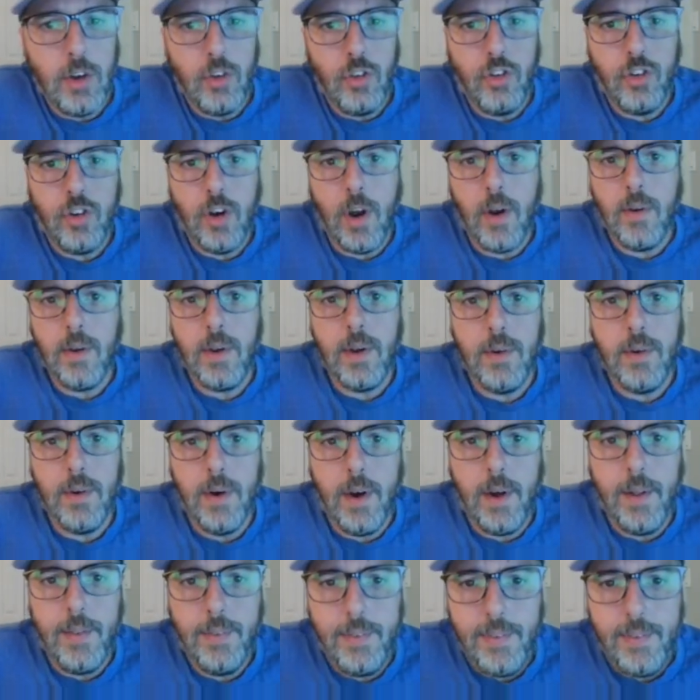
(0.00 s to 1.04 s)
chart here
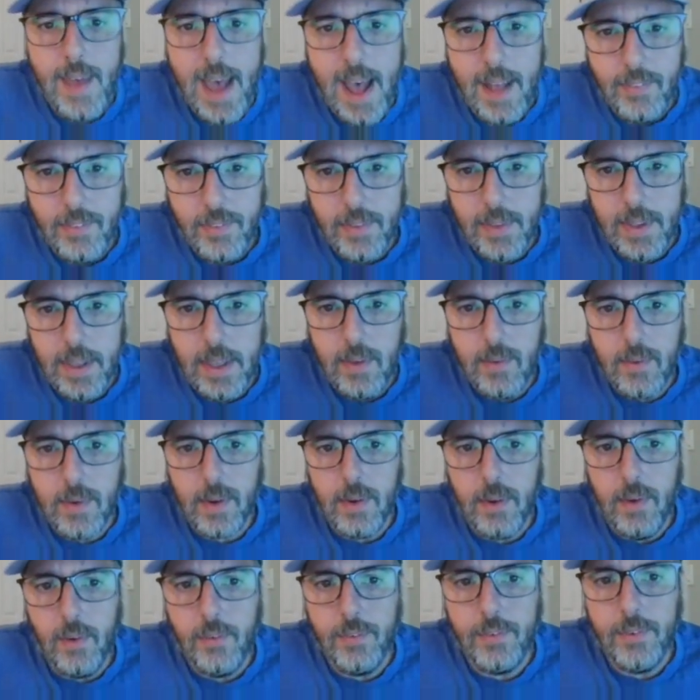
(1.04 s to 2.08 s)
on TSLY. You
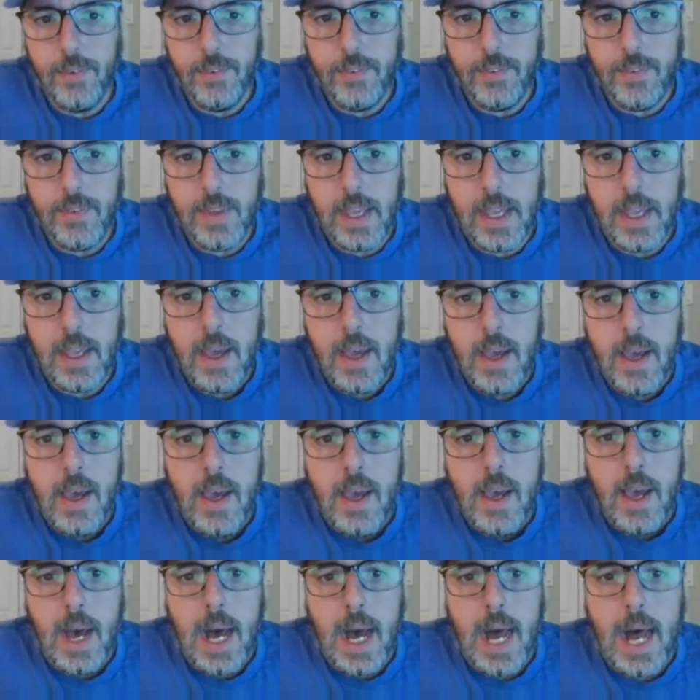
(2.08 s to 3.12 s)
can also see
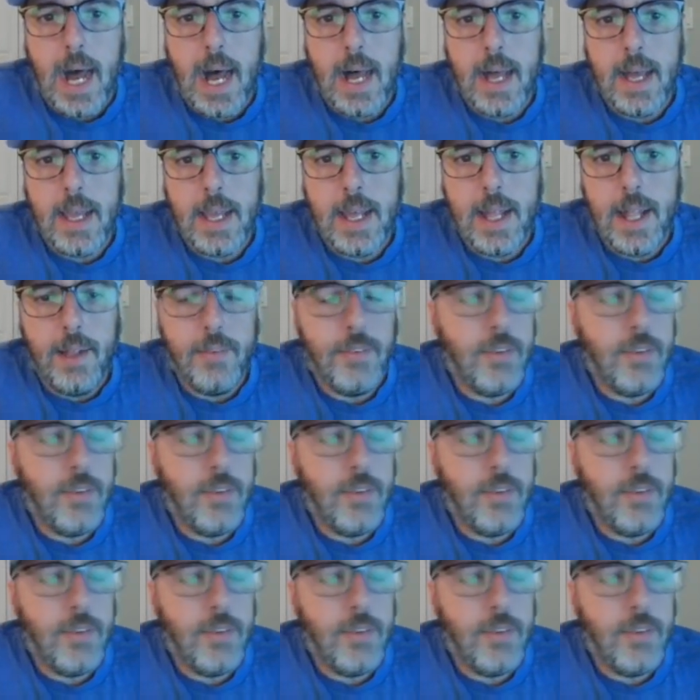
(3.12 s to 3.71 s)
it has